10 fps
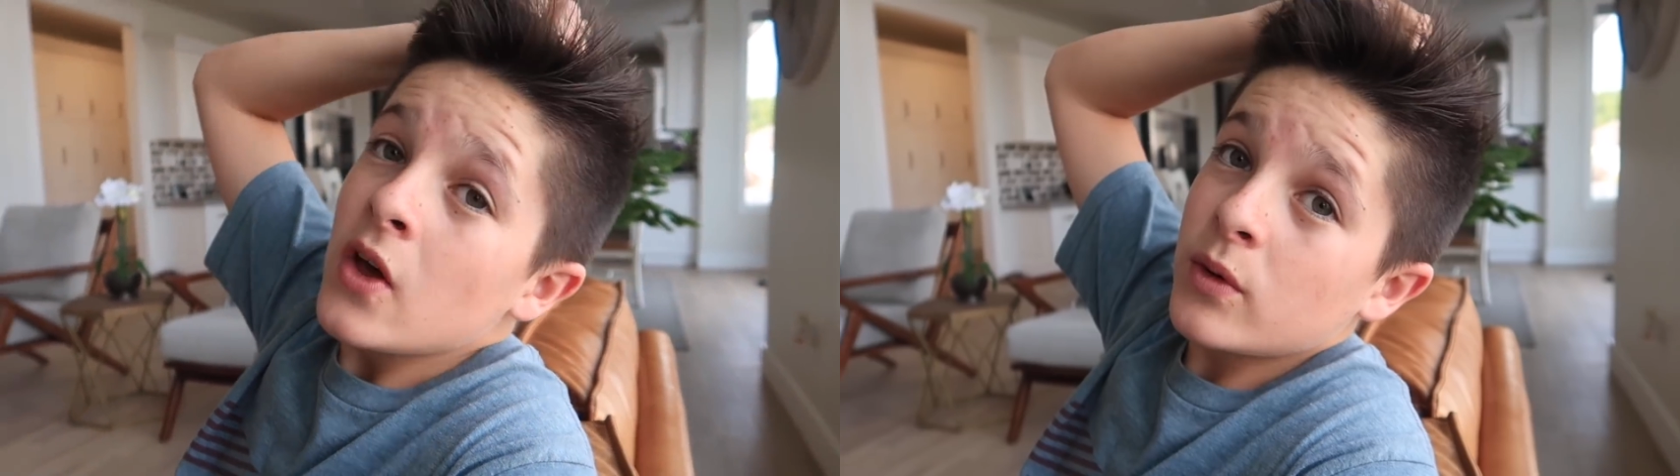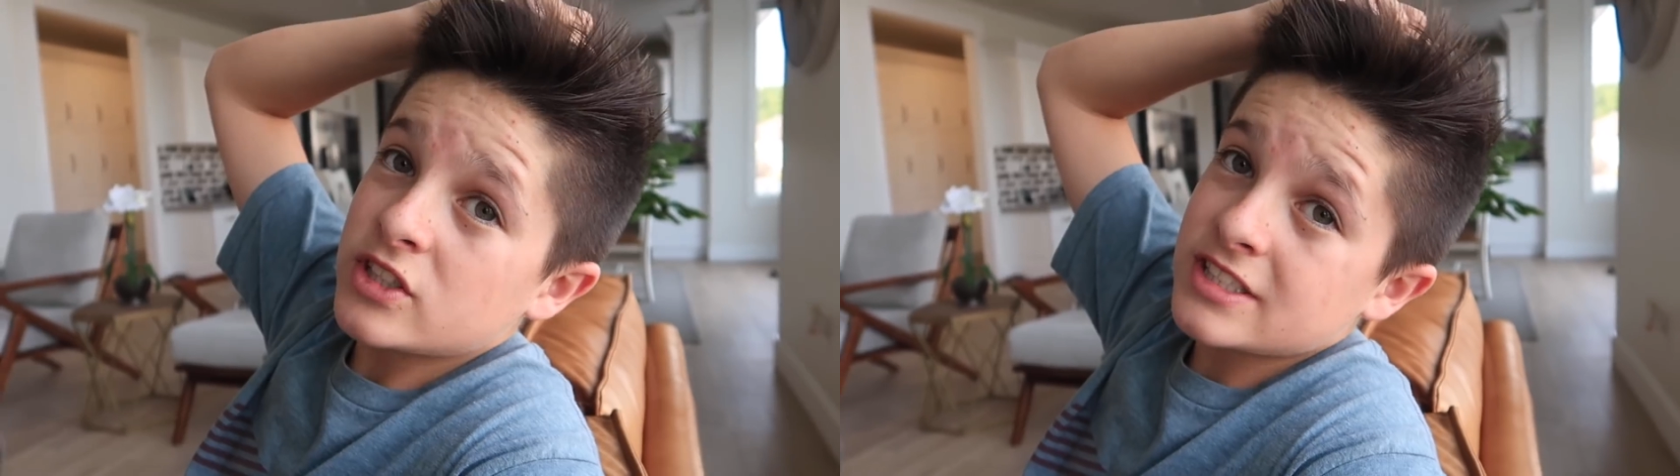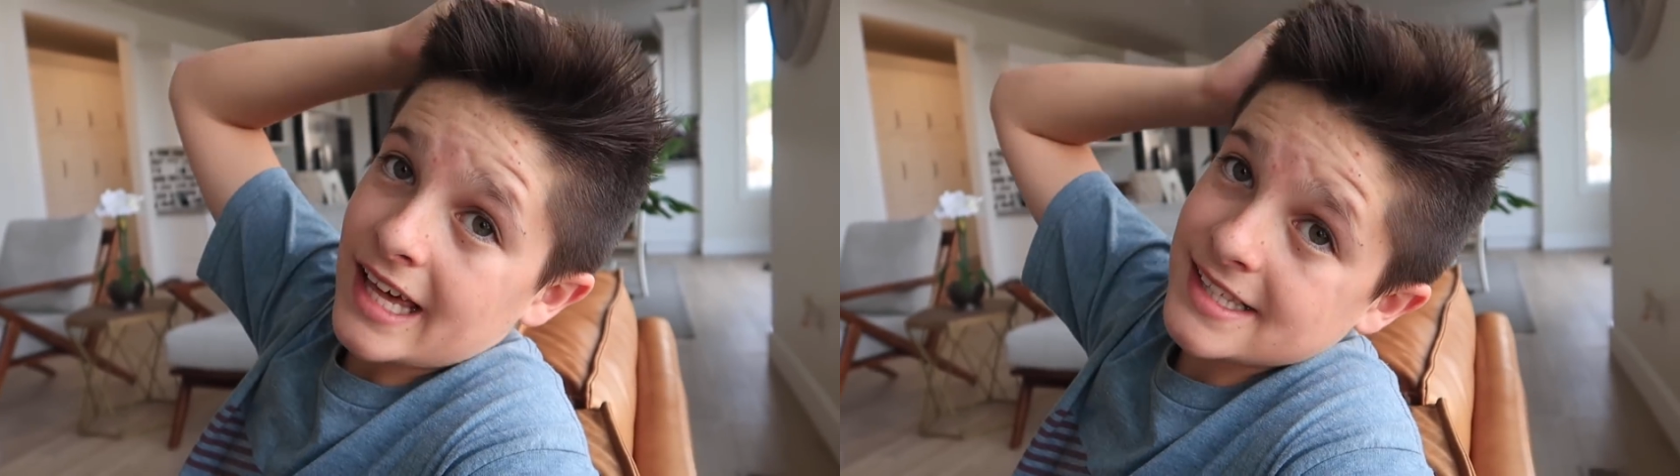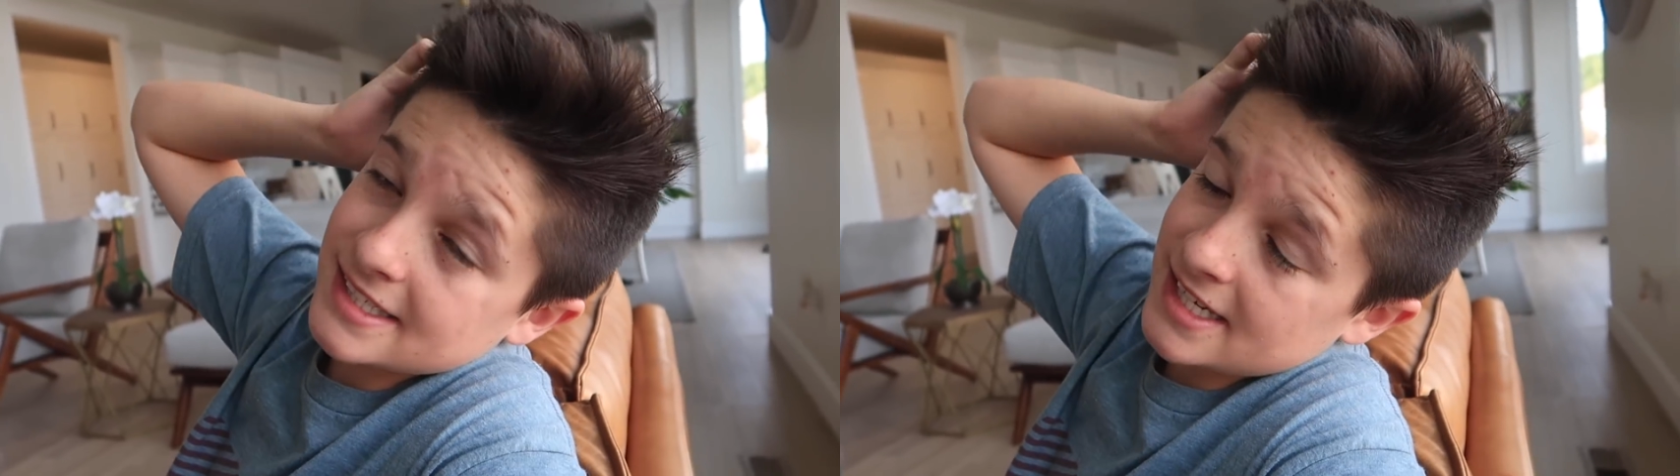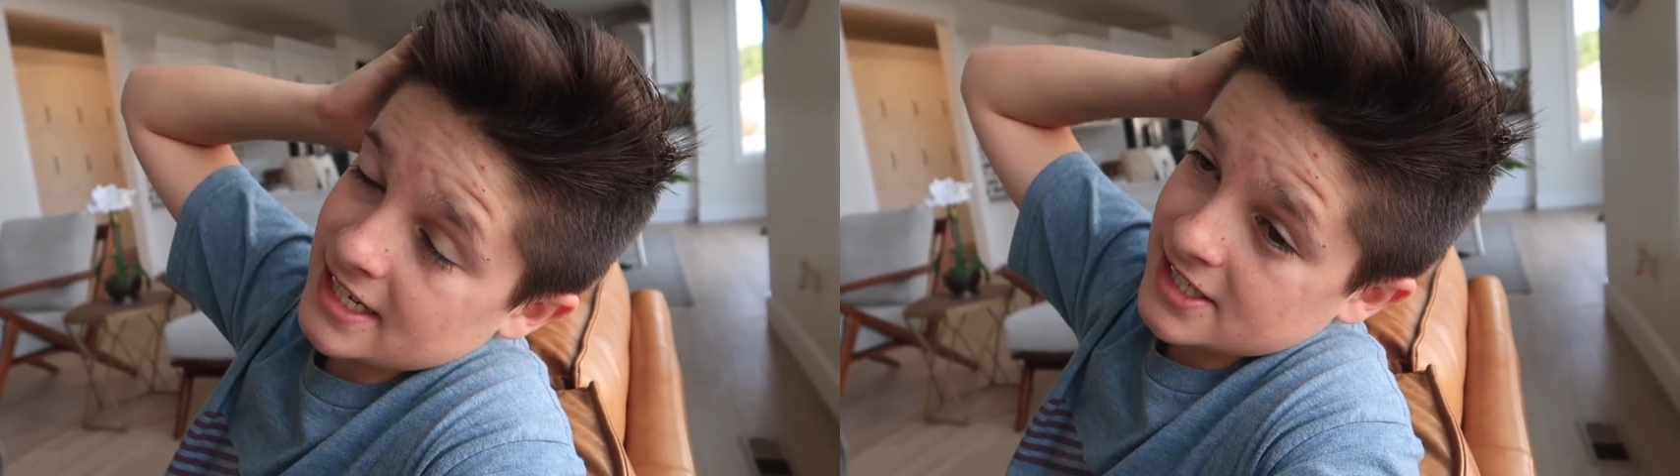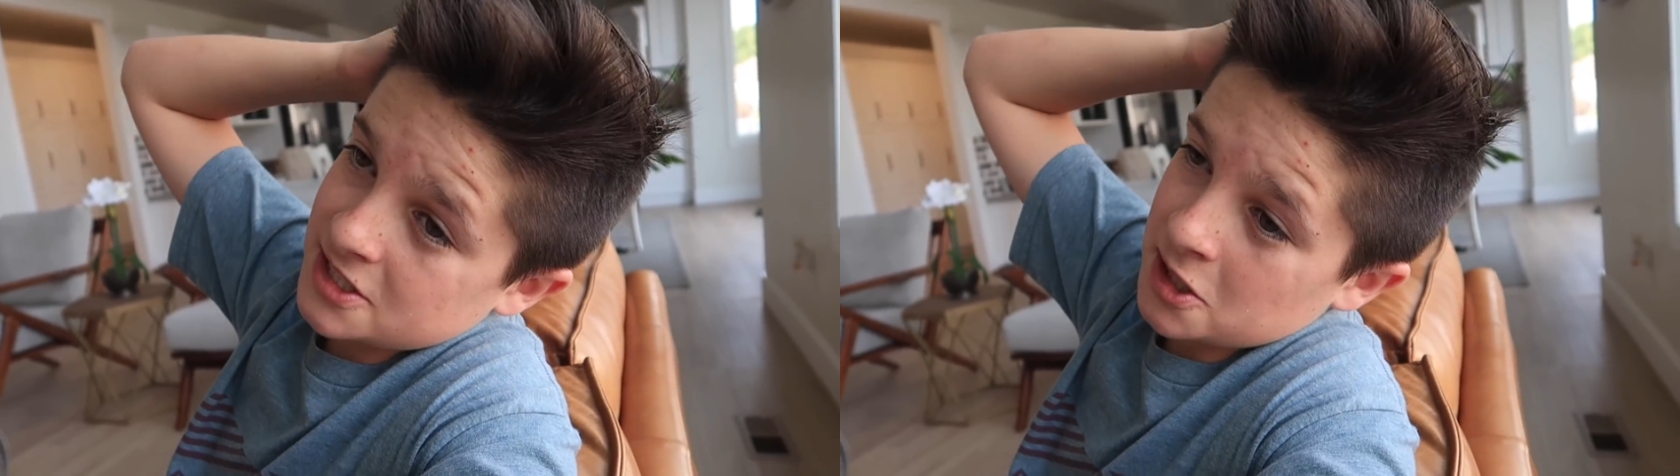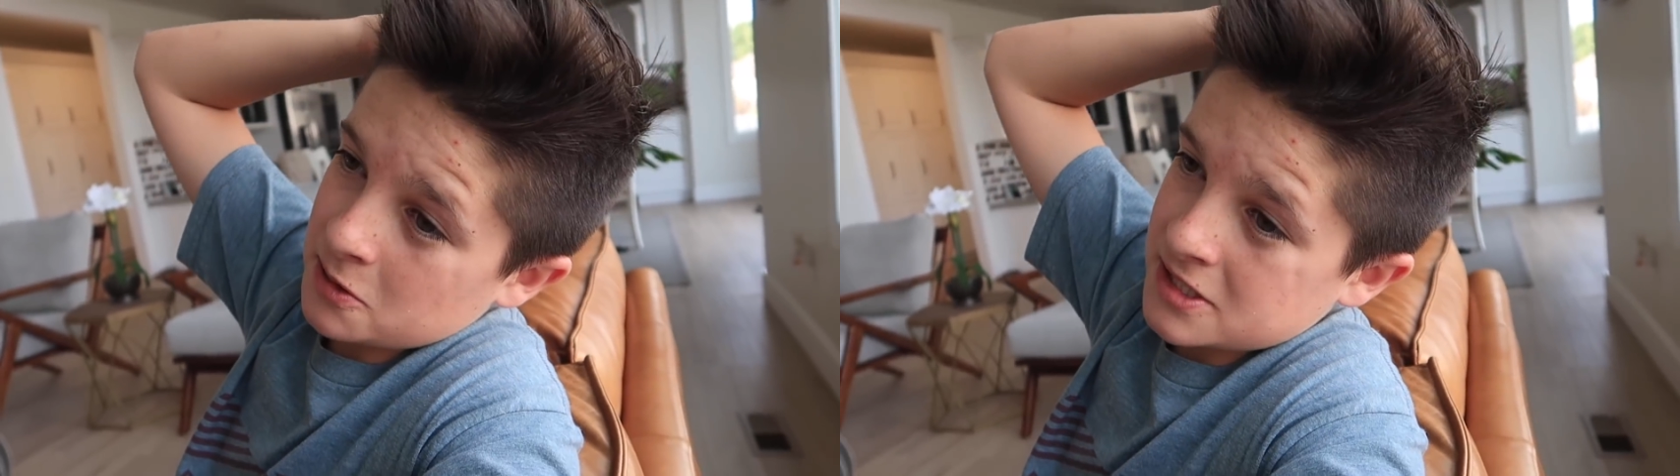which that stinks too.